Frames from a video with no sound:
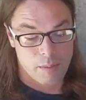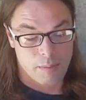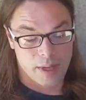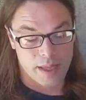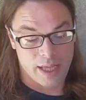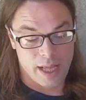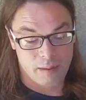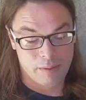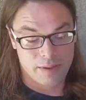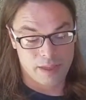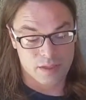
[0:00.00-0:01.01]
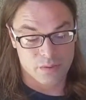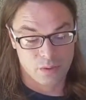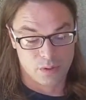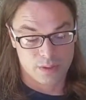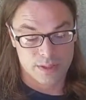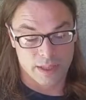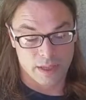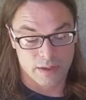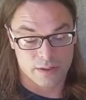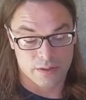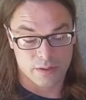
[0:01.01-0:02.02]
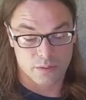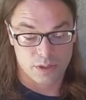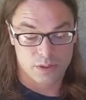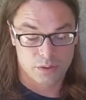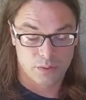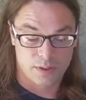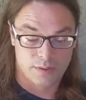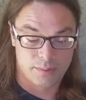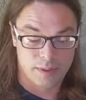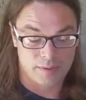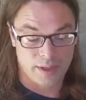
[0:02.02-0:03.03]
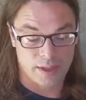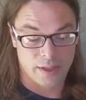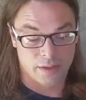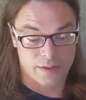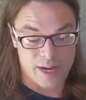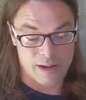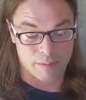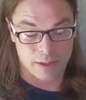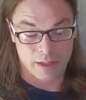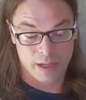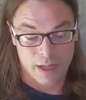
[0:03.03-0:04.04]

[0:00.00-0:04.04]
By the help of these rules and others, which will be found in the grammar,